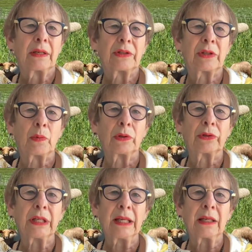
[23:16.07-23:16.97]
So we're
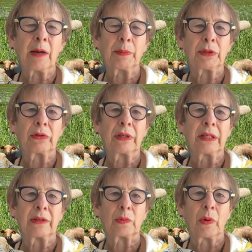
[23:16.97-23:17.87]
looking at
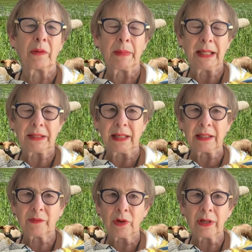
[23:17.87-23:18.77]
opportunities where it makes
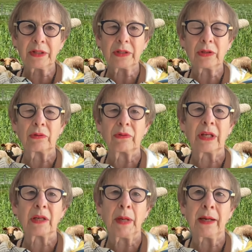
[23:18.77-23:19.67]
sense for us to
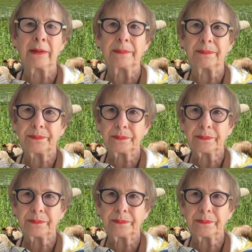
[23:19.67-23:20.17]
think about